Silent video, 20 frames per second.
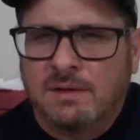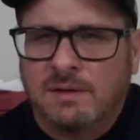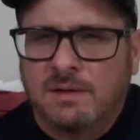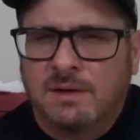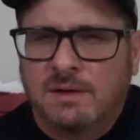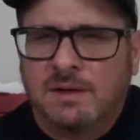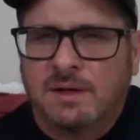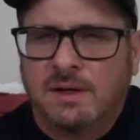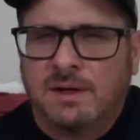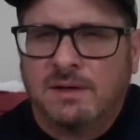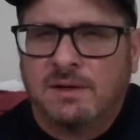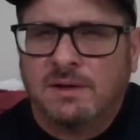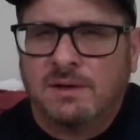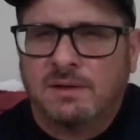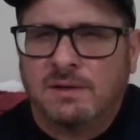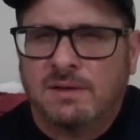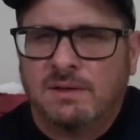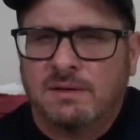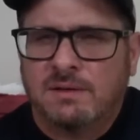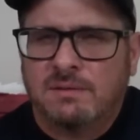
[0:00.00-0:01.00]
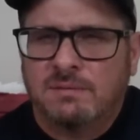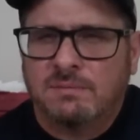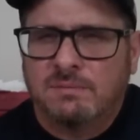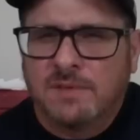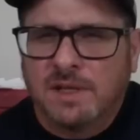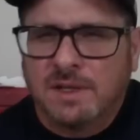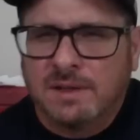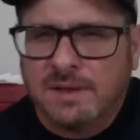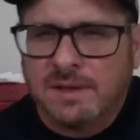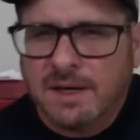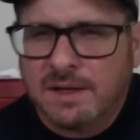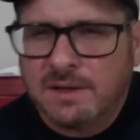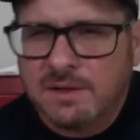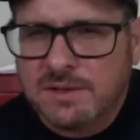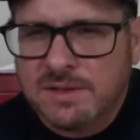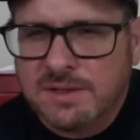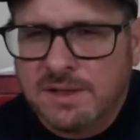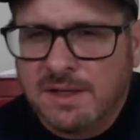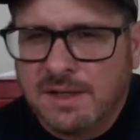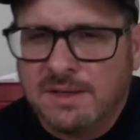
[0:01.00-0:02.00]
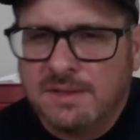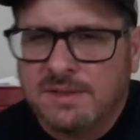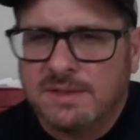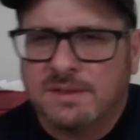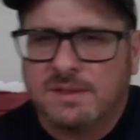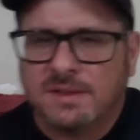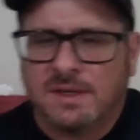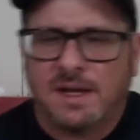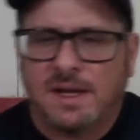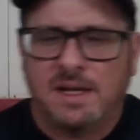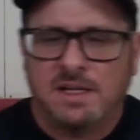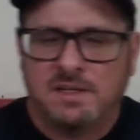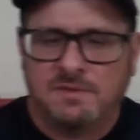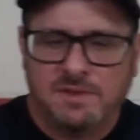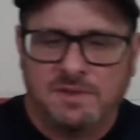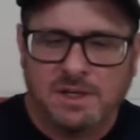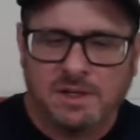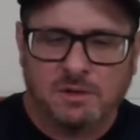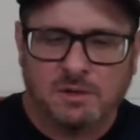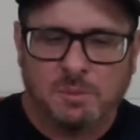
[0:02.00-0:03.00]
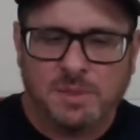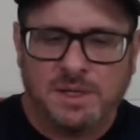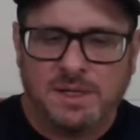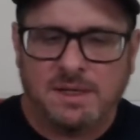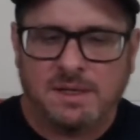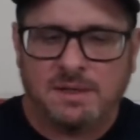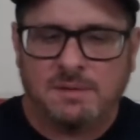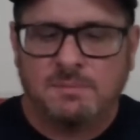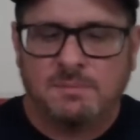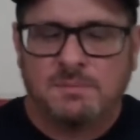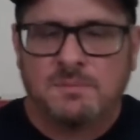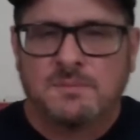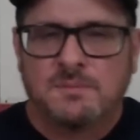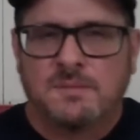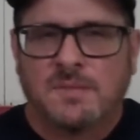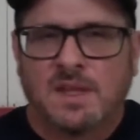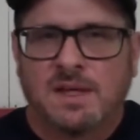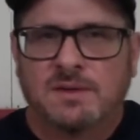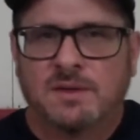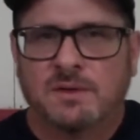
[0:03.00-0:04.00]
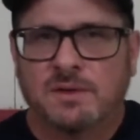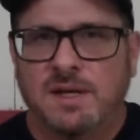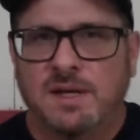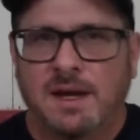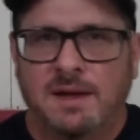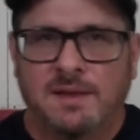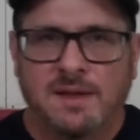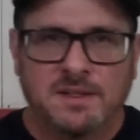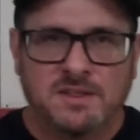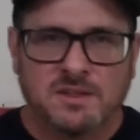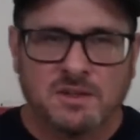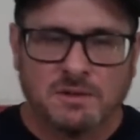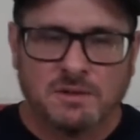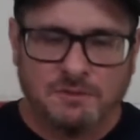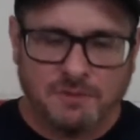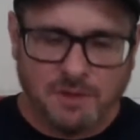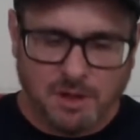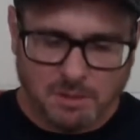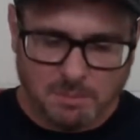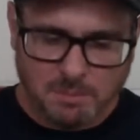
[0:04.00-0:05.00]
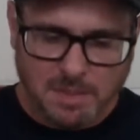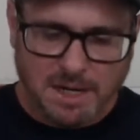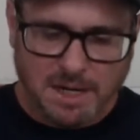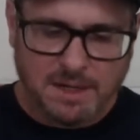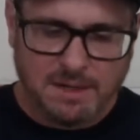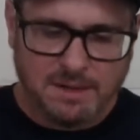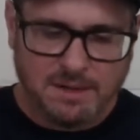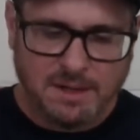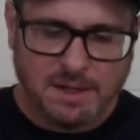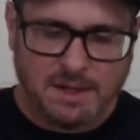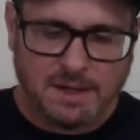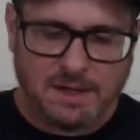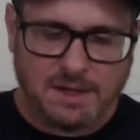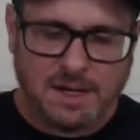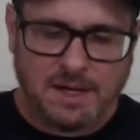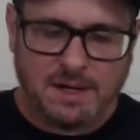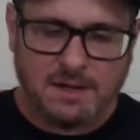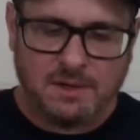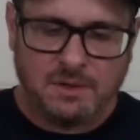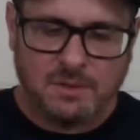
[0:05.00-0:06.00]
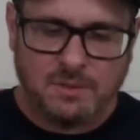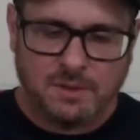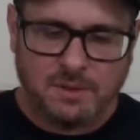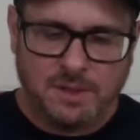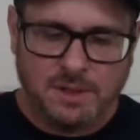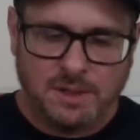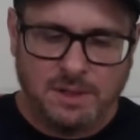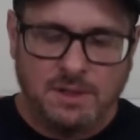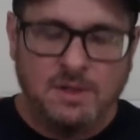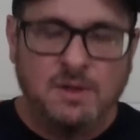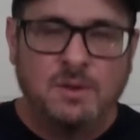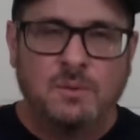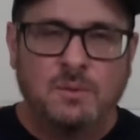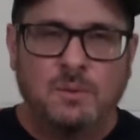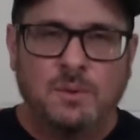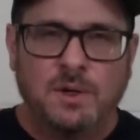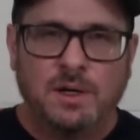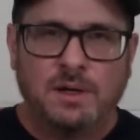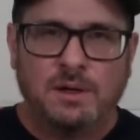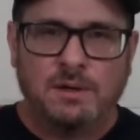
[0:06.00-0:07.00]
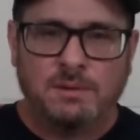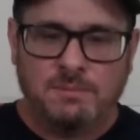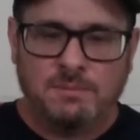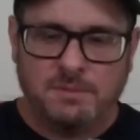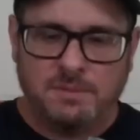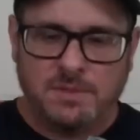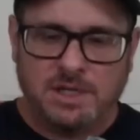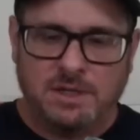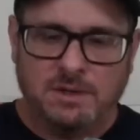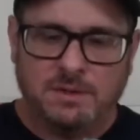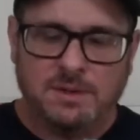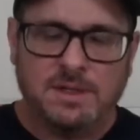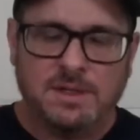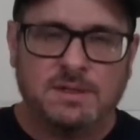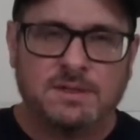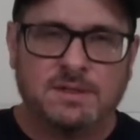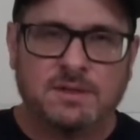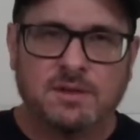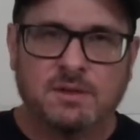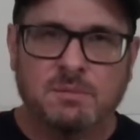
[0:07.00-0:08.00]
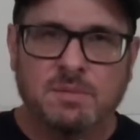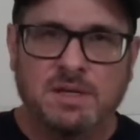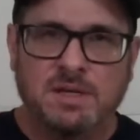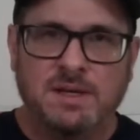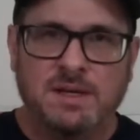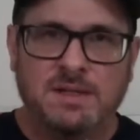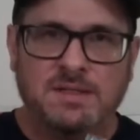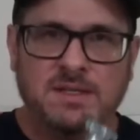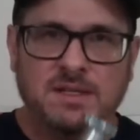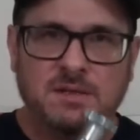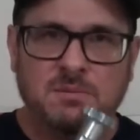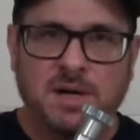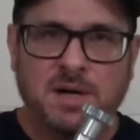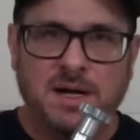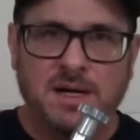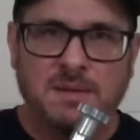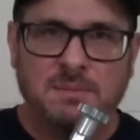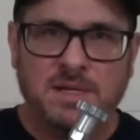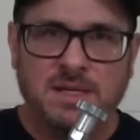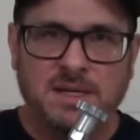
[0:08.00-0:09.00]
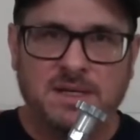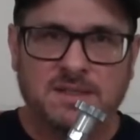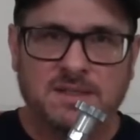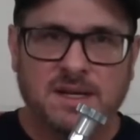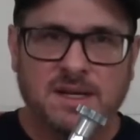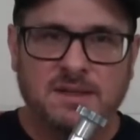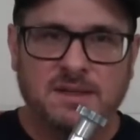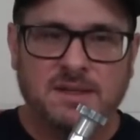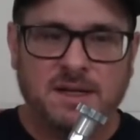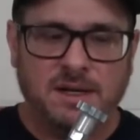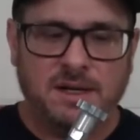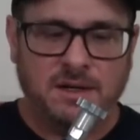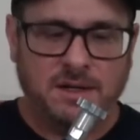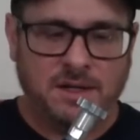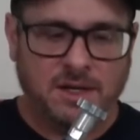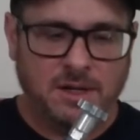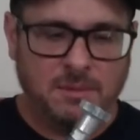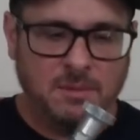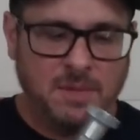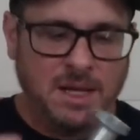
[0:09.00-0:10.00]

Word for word: Okay, Kurt Thacker says it's a HVLP. So yeah, that's going to fall back into that category where you know it's going to be that 10 psi at the air cup